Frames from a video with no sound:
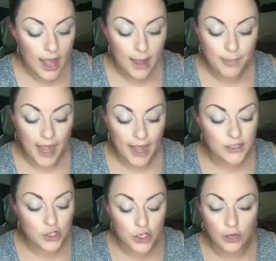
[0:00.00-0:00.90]
but as
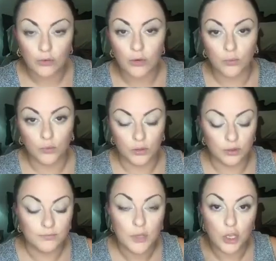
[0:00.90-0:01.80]
a general
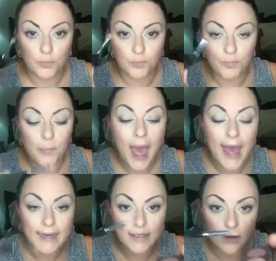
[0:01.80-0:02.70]
rule, you
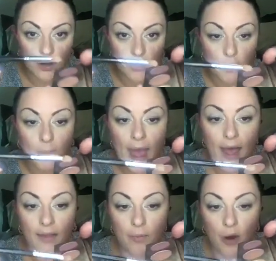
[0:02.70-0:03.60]
pat
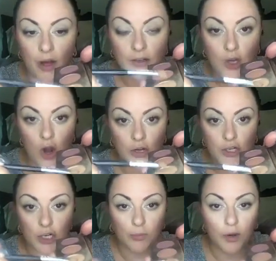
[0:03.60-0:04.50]
the product
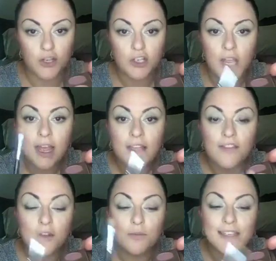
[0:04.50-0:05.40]
onto your brush,
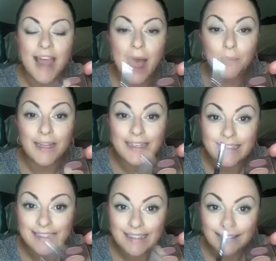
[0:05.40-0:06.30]
you tap it,